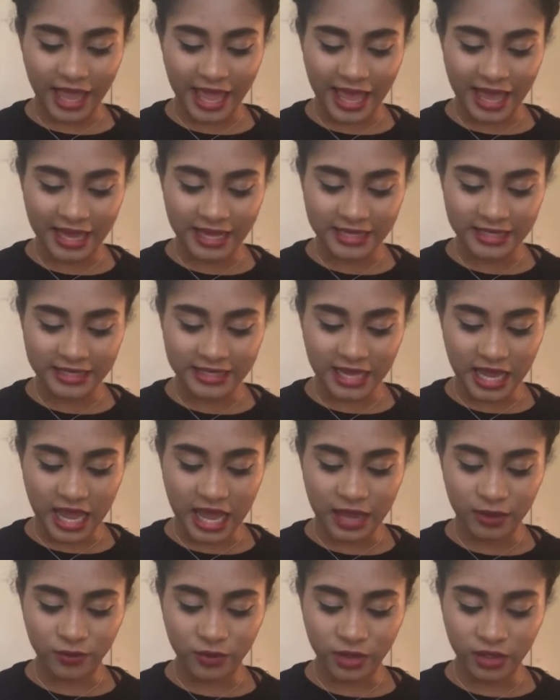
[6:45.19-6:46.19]
and
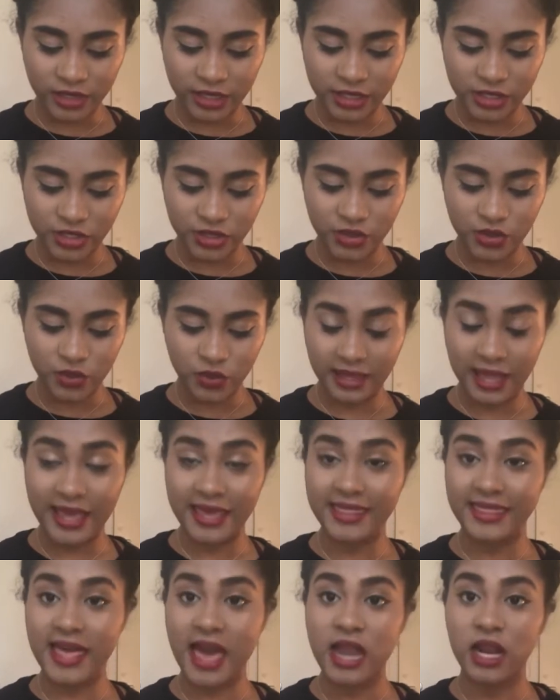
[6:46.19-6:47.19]
I really do
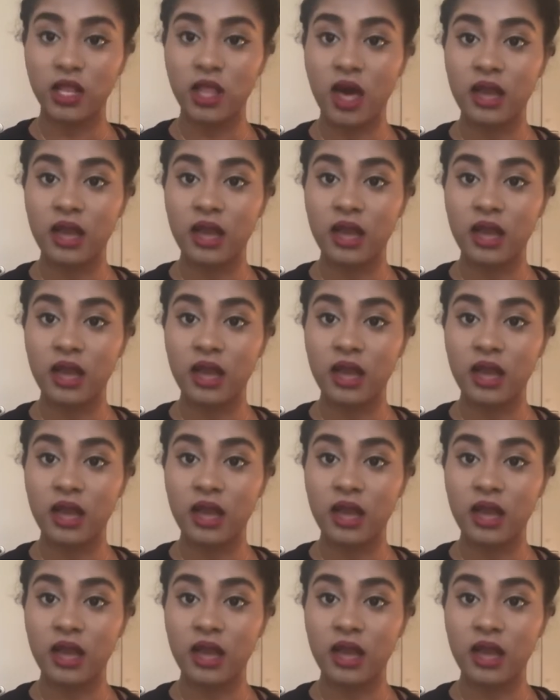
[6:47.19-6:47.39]
like that.